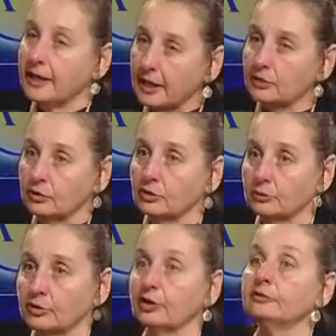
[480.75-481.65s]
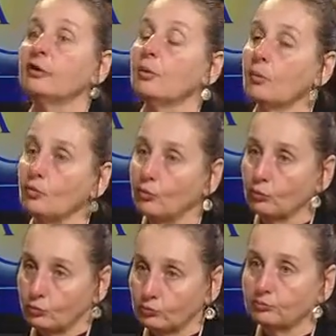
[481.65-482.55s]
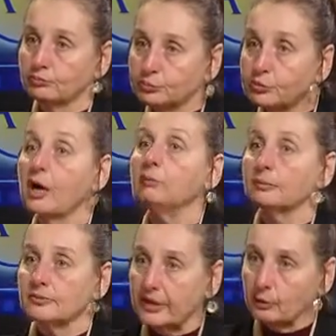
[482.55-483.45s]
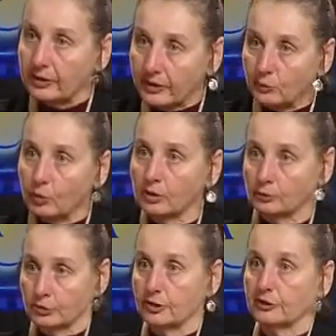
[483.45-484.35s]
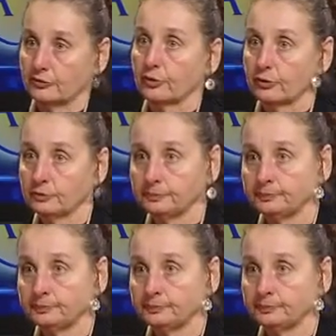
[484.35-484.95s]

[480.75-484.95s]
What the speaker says: in terms of problems that we then want to address further.